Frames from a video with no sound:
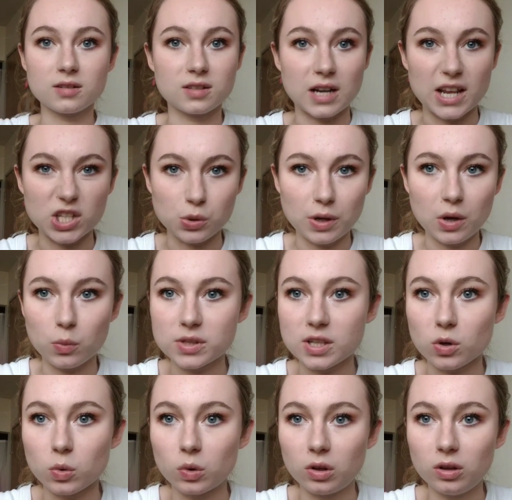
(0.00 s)
Did I do it? Was
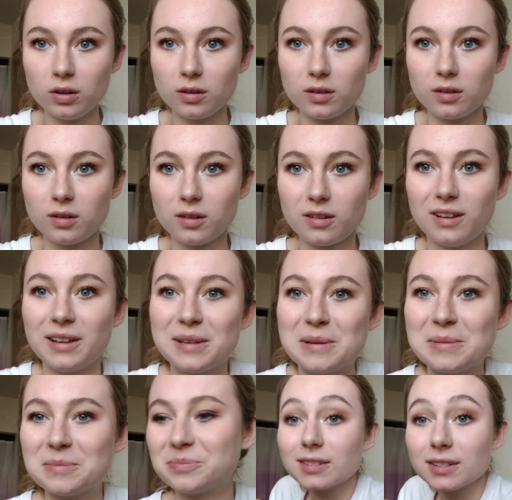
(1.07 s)
it cool?
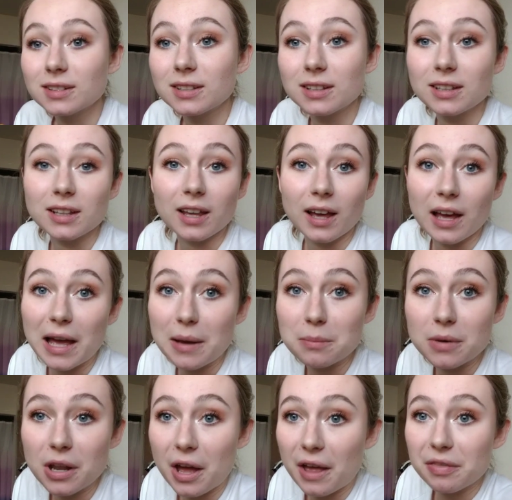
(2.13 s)
Yeah,
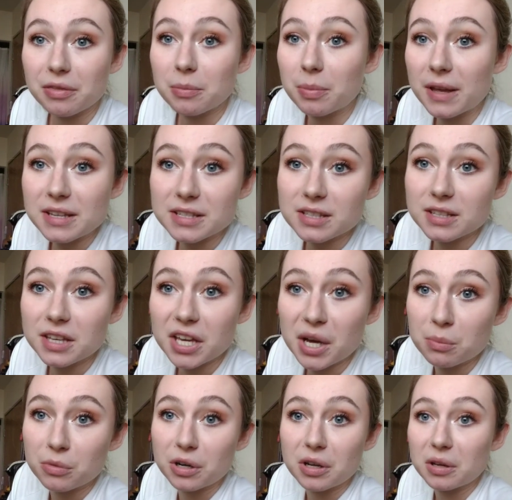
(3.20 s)
I'm not the best
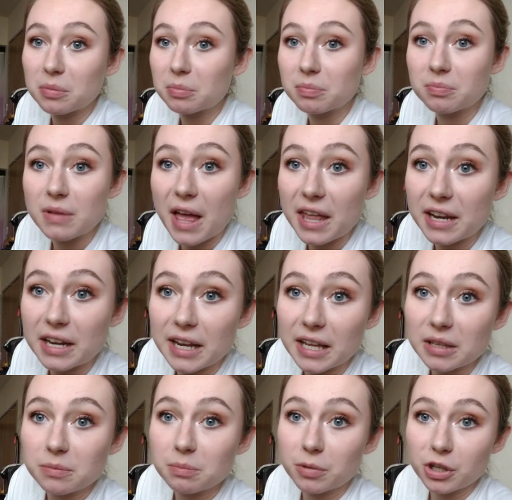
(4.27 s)
camera
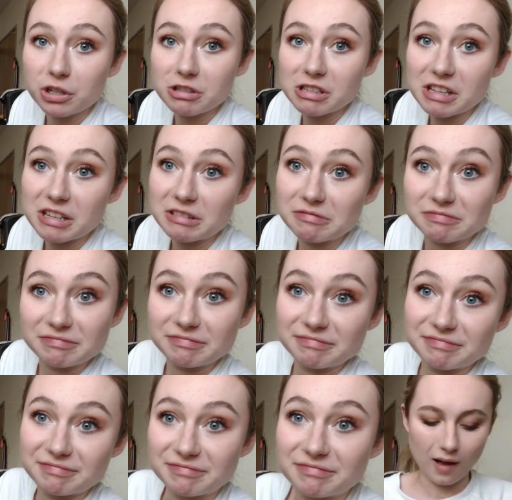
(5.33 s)
editing person.
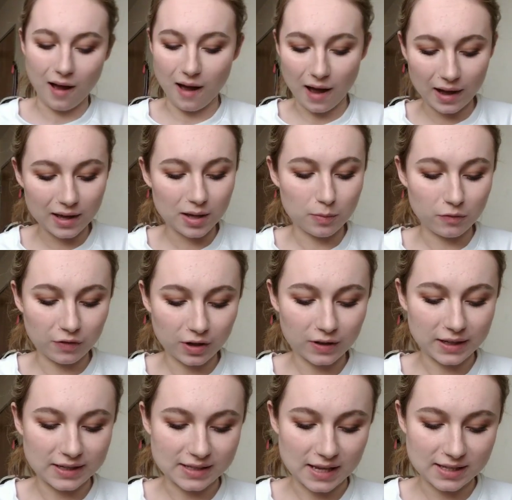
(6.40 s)
I am
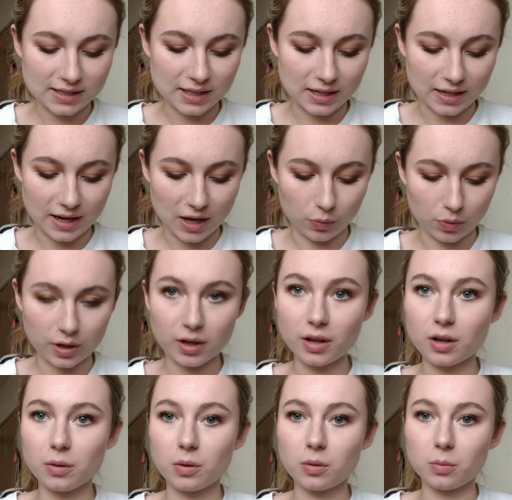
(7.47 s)
feeling zesty today. We're
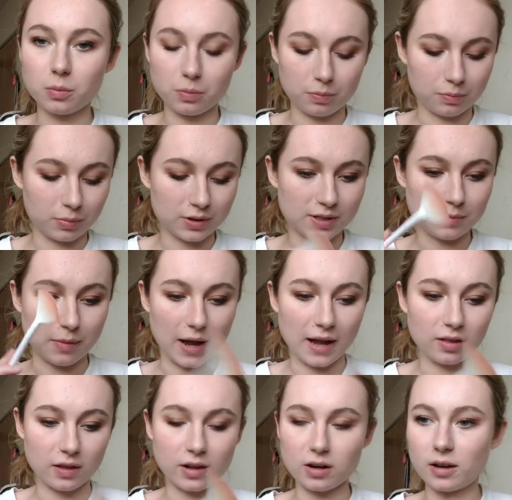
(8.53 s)
gonna go put some
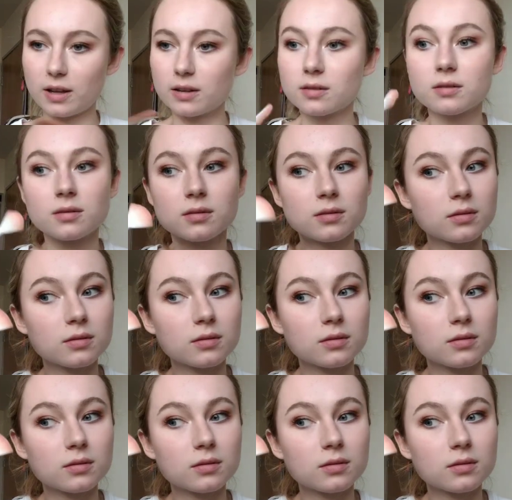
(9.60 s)
highlight on.